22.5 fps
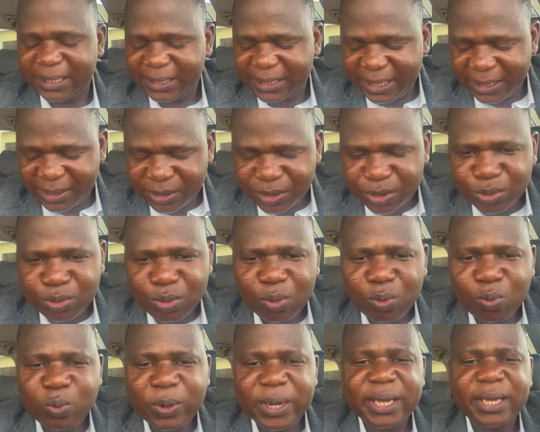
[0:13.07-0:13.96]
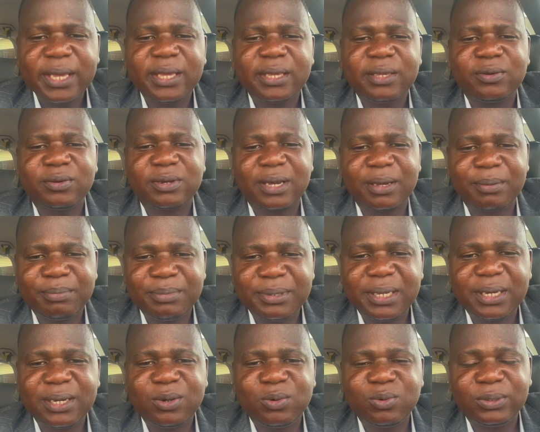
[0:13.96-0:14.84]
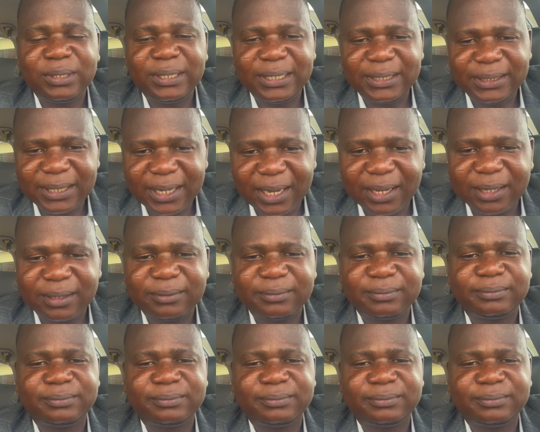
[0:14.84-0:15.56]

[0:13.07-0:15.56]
There is no way you can be a good leader